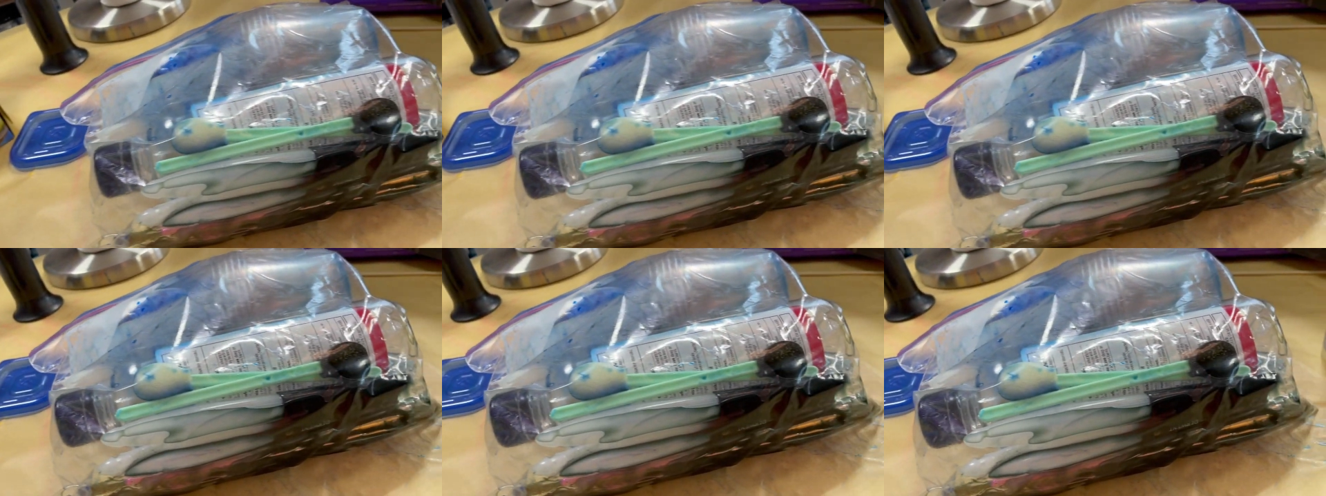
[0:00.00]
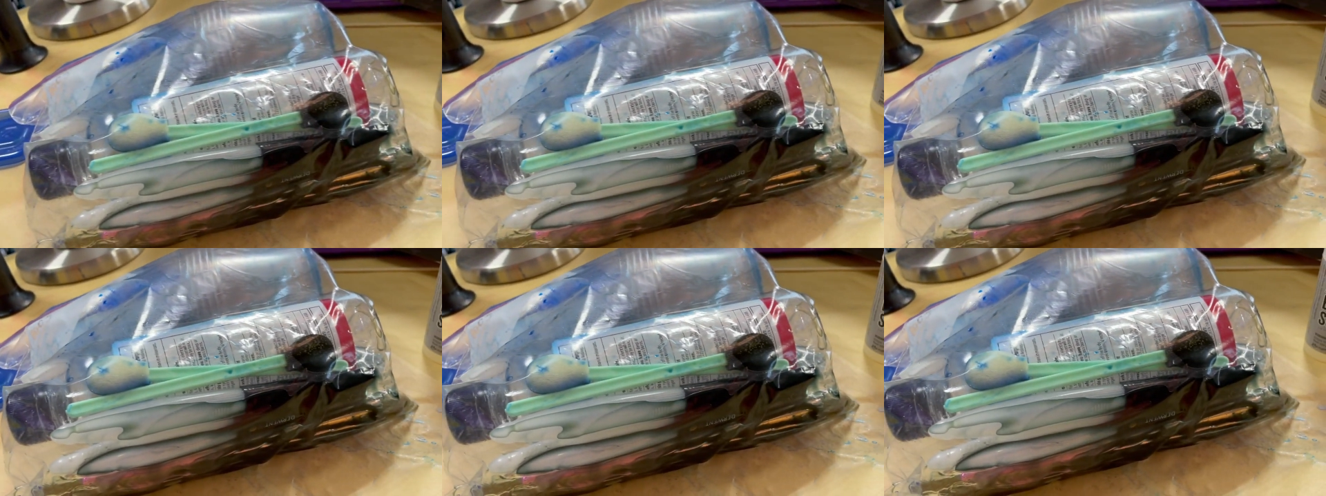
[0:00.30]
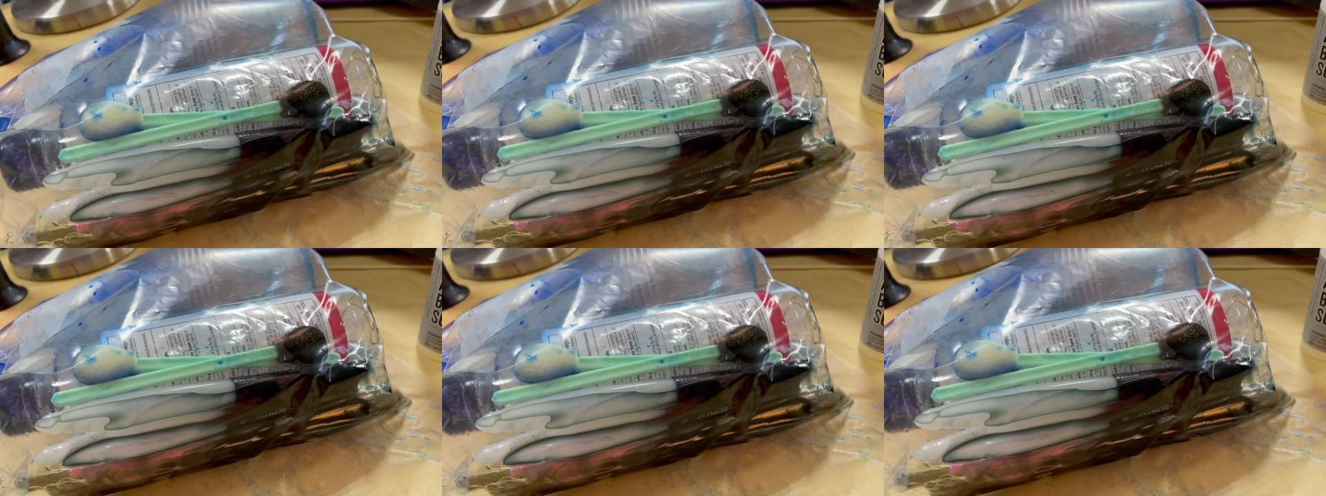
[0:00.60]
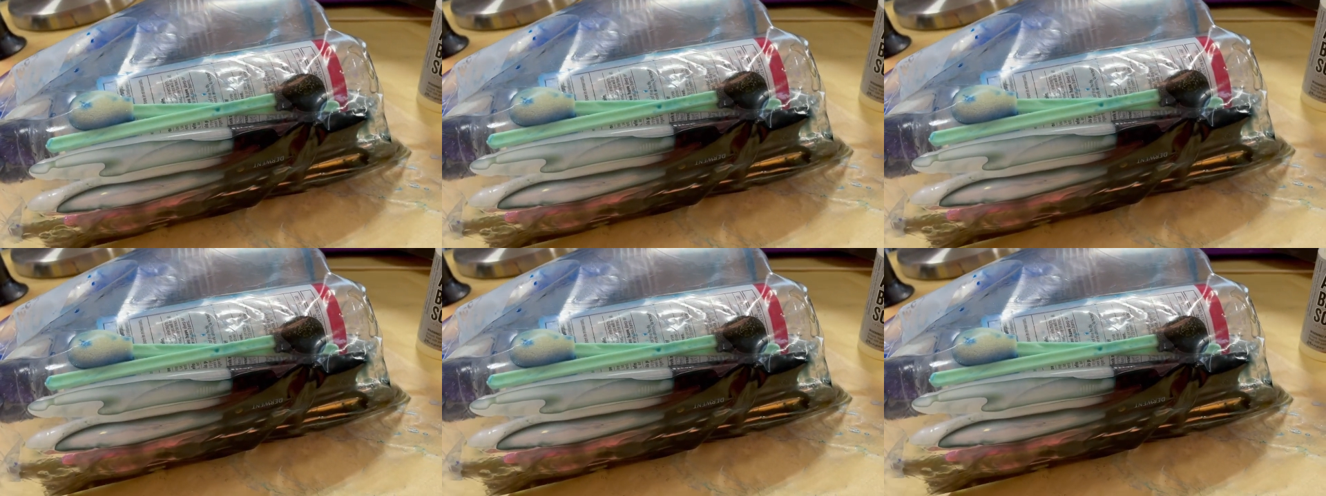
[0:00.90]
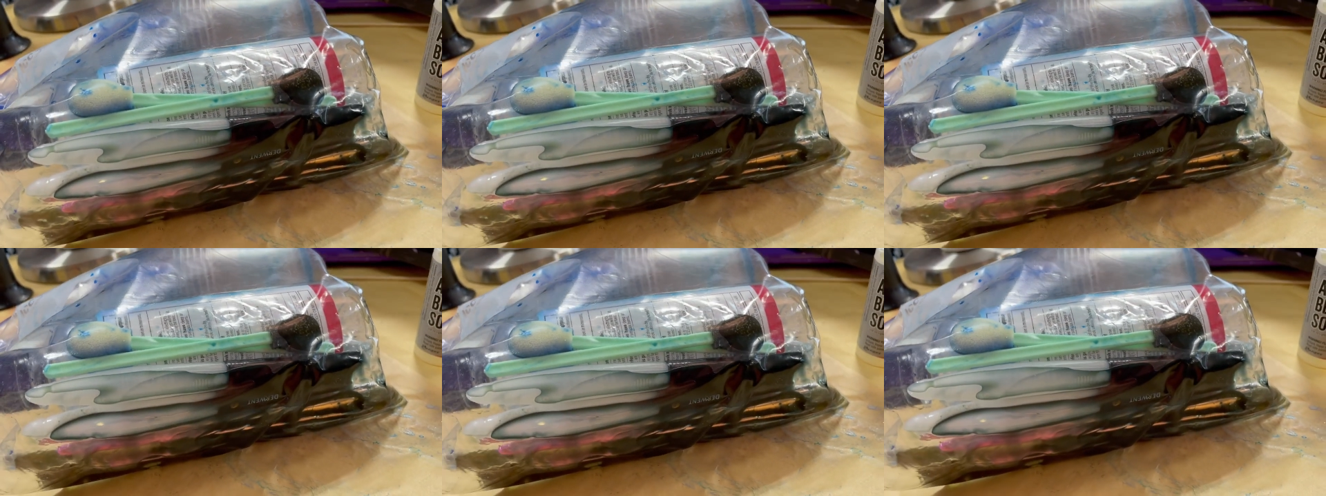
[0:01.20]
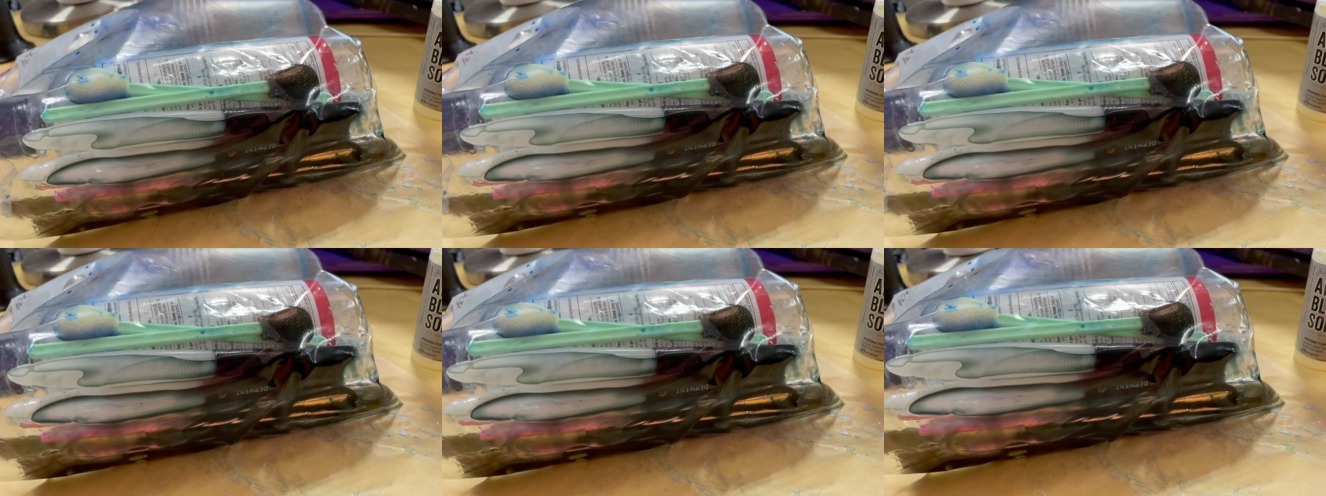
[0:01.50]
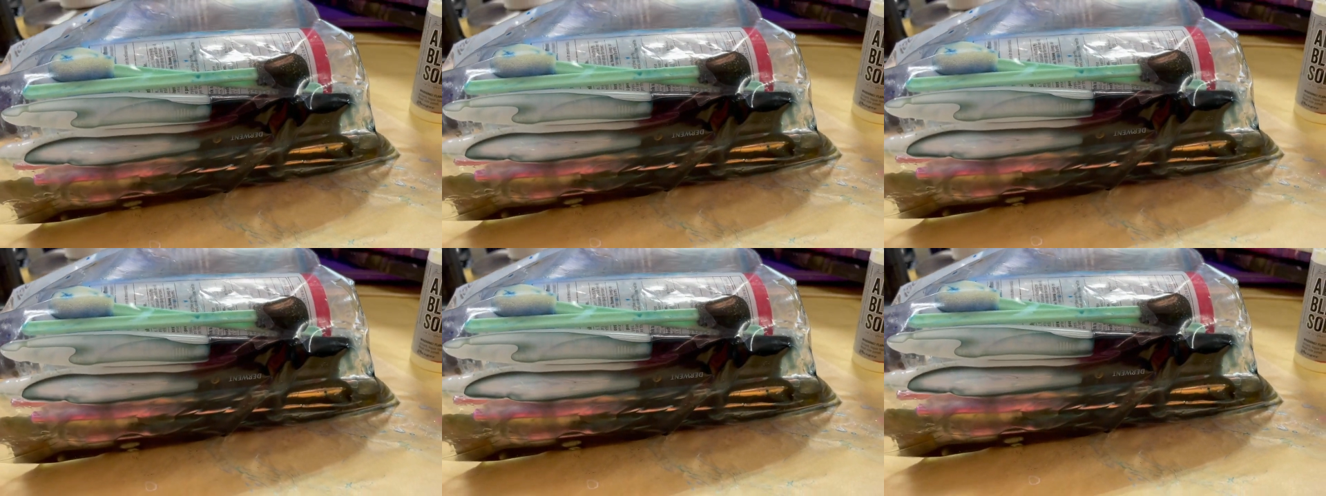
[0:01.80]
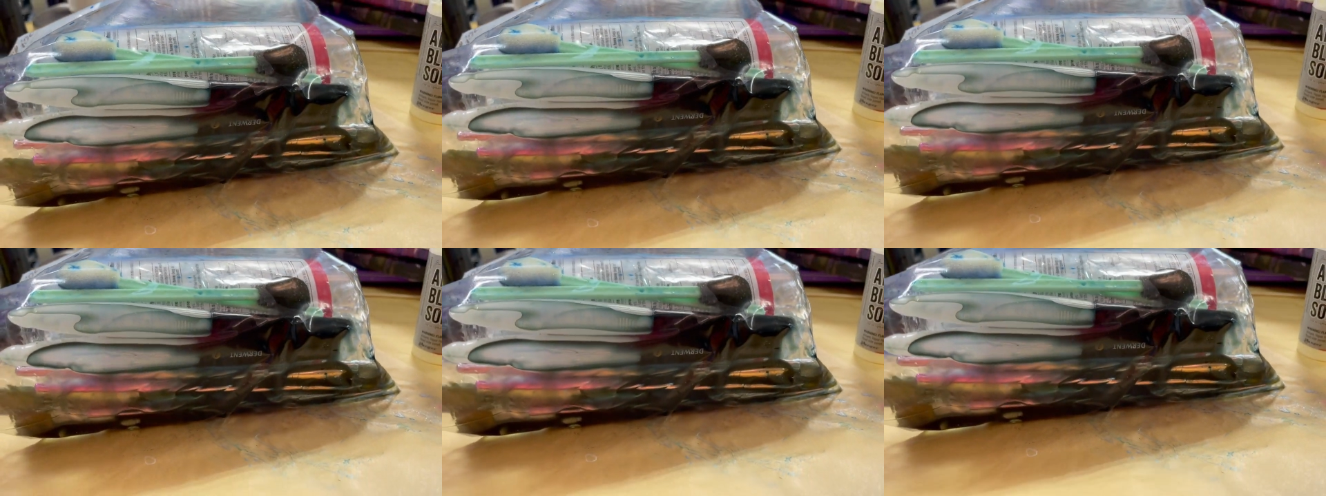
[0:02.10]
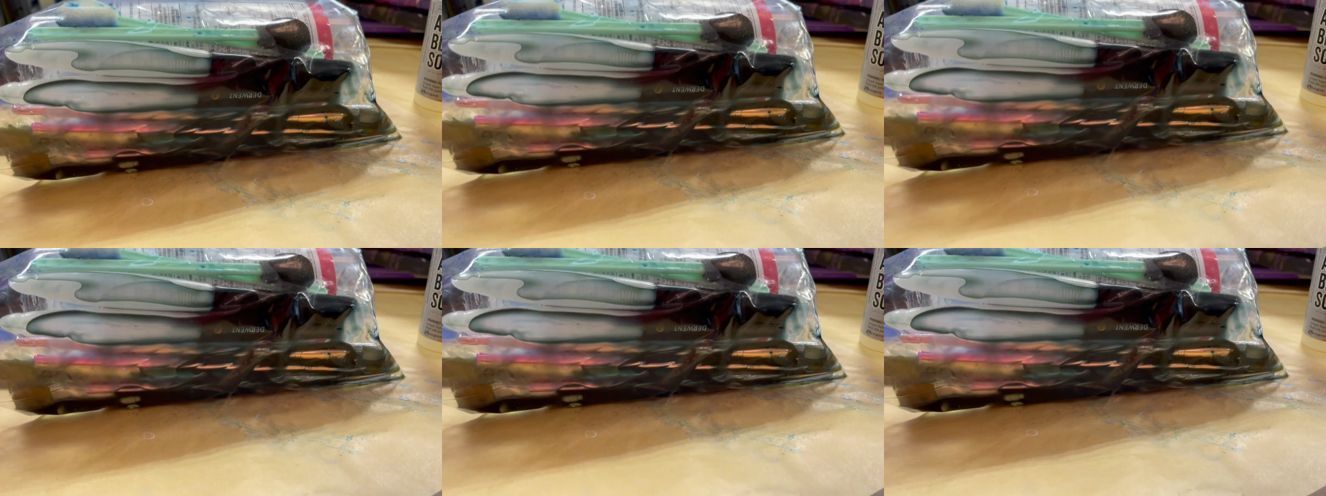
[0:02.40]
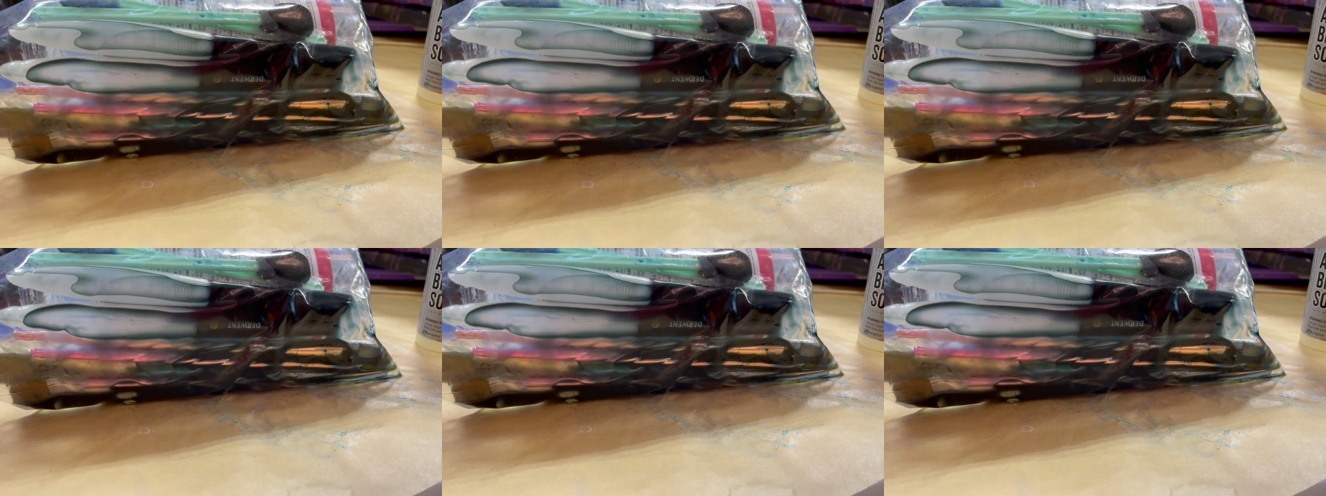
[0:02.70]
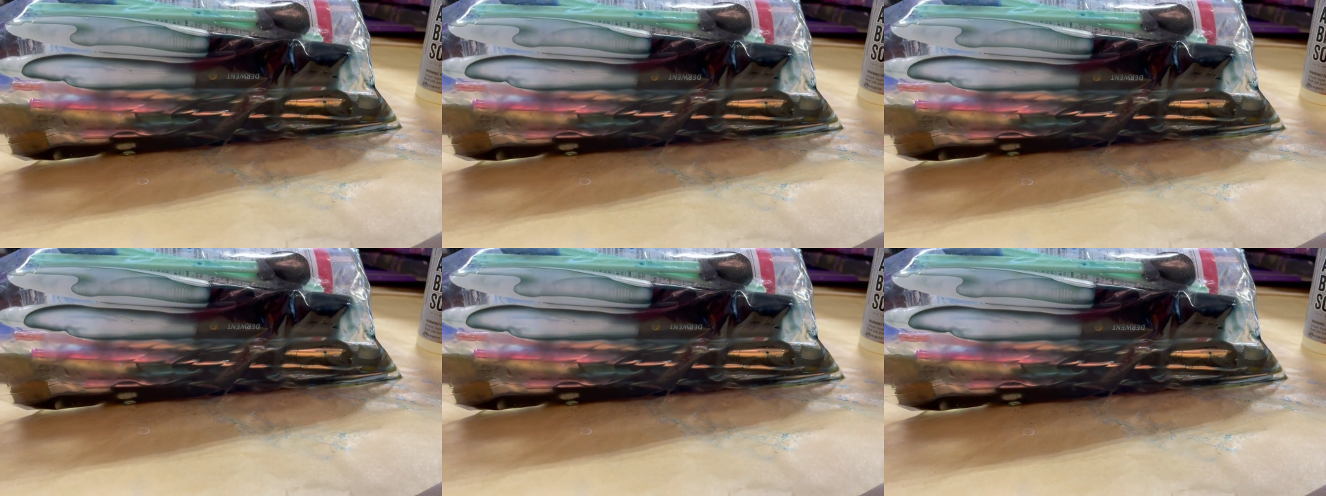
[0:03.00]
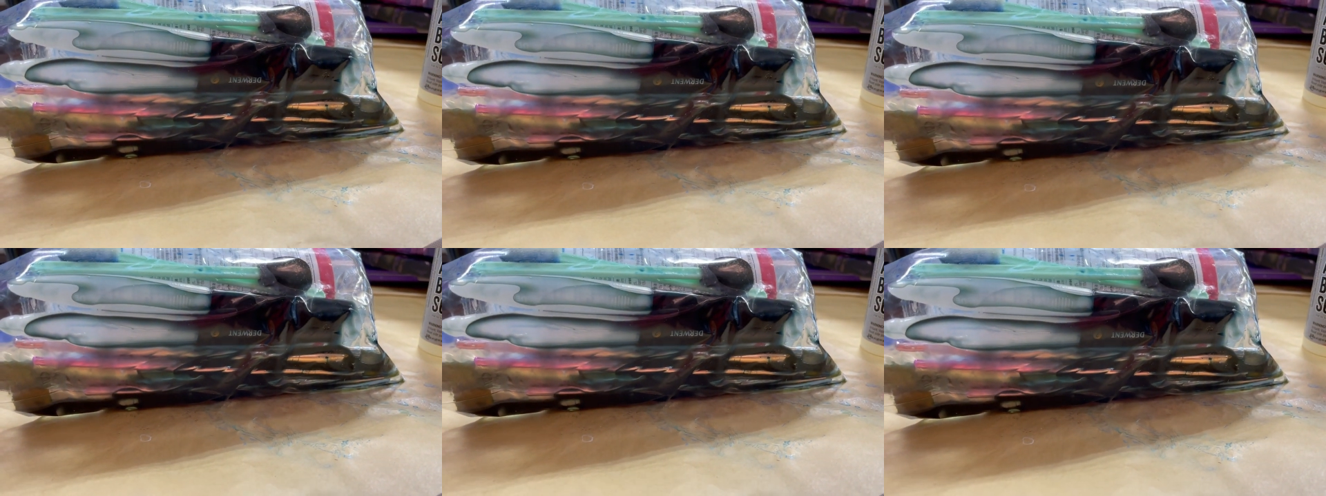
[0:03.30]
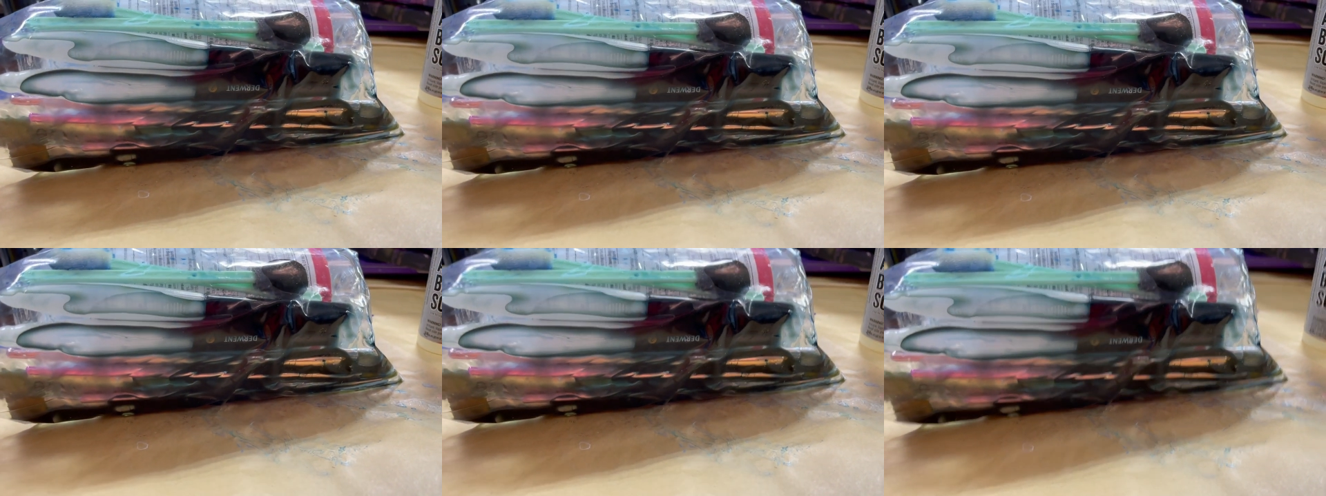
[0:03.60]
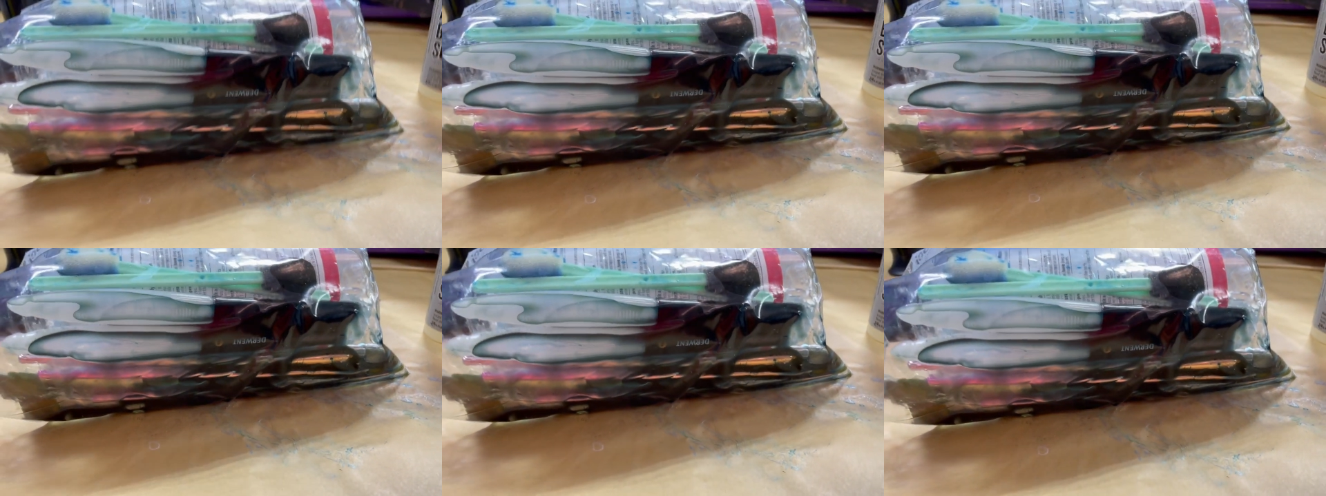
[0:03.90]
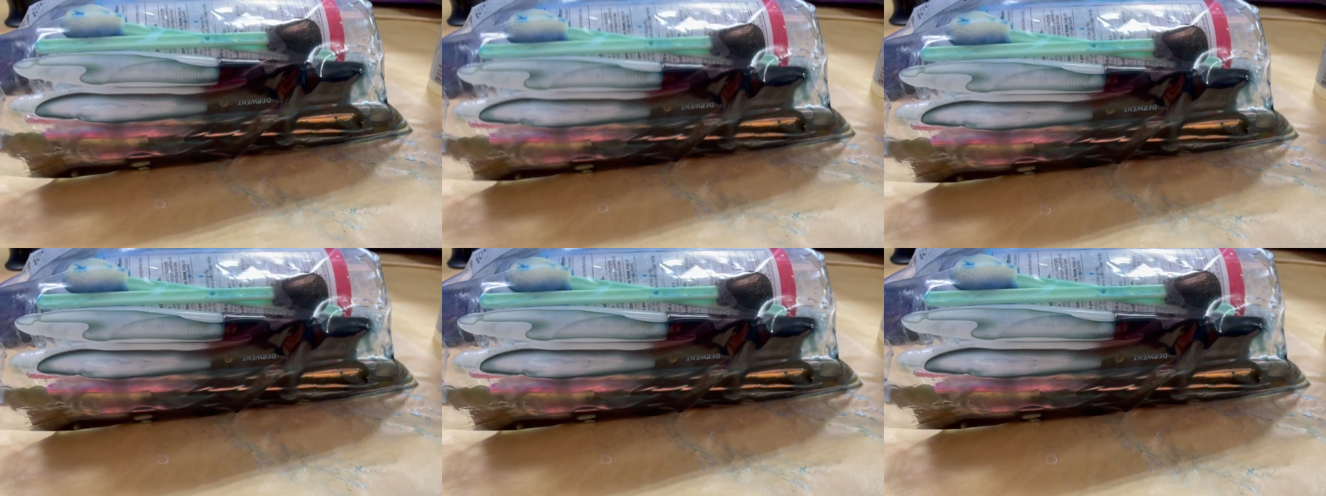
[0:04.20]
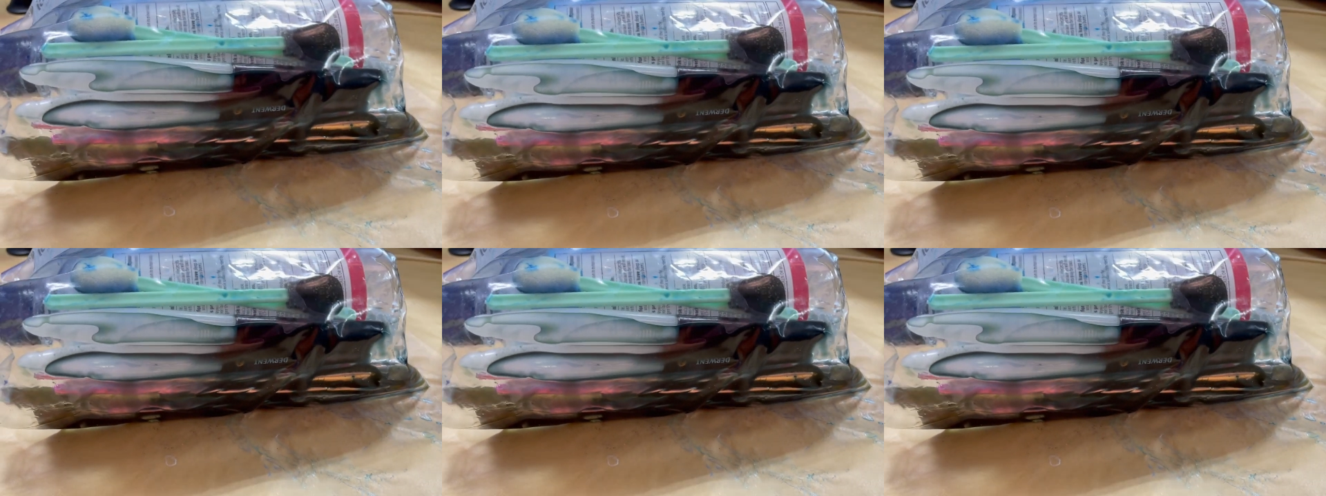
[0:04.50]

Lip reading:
No face is visible, so there are no lips to read.